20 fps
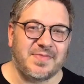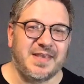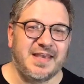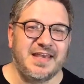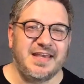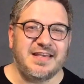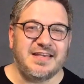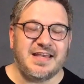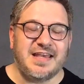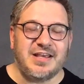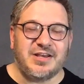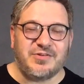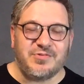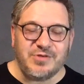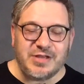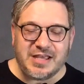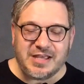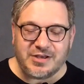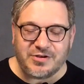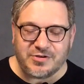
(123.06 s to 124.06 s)

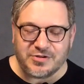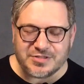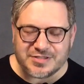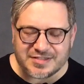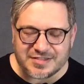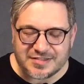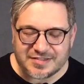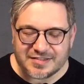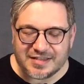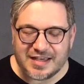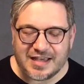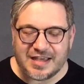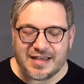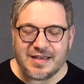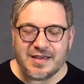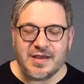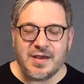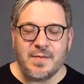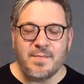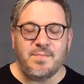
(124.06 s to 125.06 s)
He could
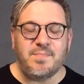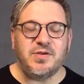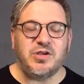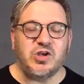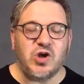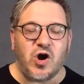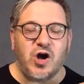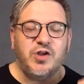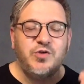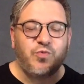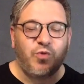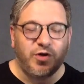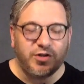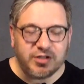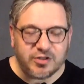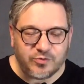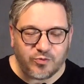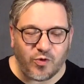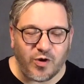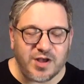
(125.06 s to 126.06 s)
see beyond what
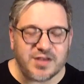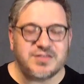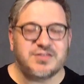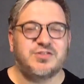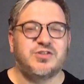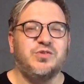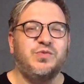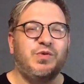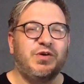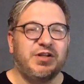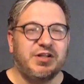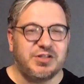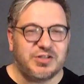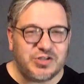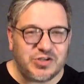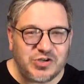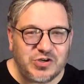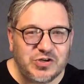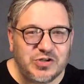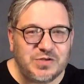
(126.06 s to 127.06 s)
it was to what it
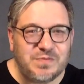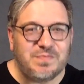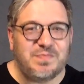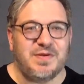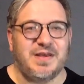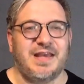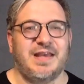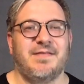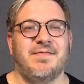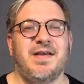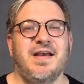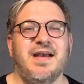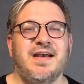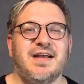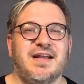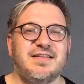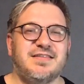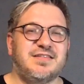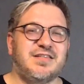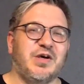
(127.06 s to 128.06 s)
could be.
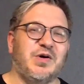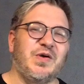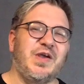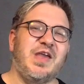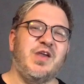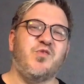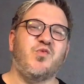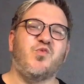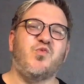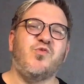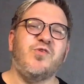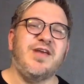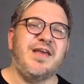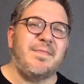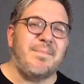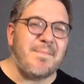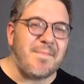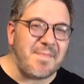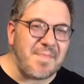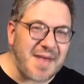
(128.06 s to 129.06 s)
And so he
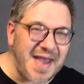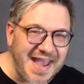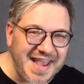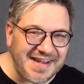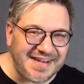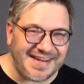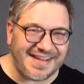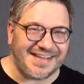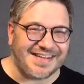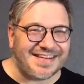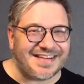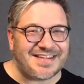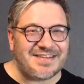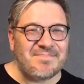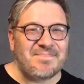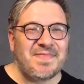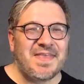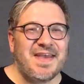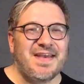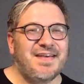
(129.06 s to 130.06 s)
remade it.
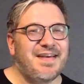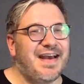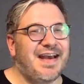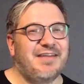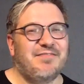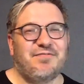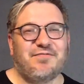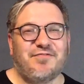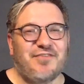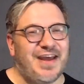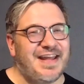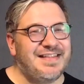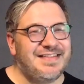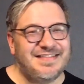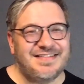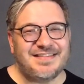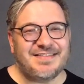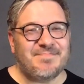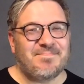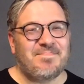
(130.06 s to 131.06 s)
And
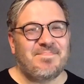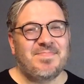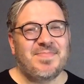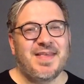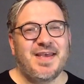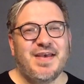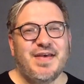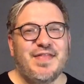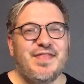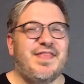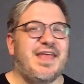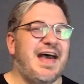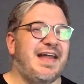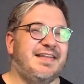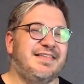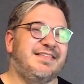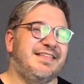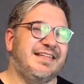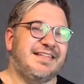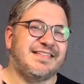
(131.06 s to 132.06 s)
friends, that
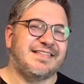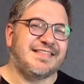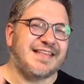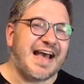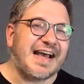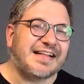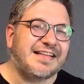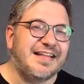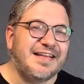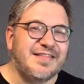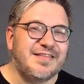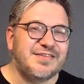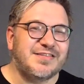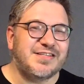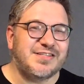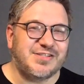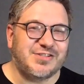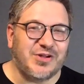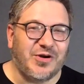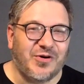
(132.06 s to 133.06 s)
is exactly the
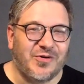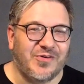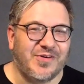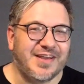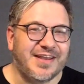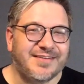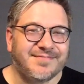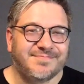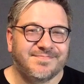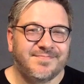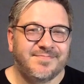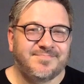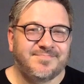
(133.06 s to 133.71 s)
story